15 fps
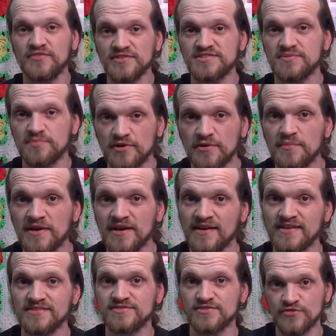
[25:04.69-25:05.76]
the
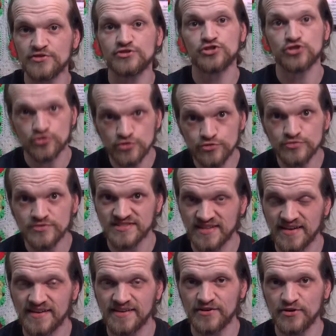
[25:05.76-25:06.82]
suburbanites, are the true
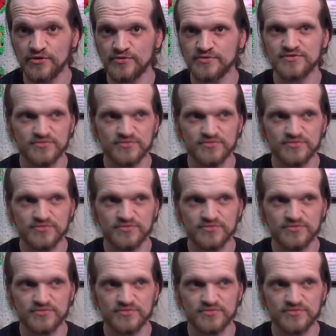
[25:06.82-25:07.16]
psychos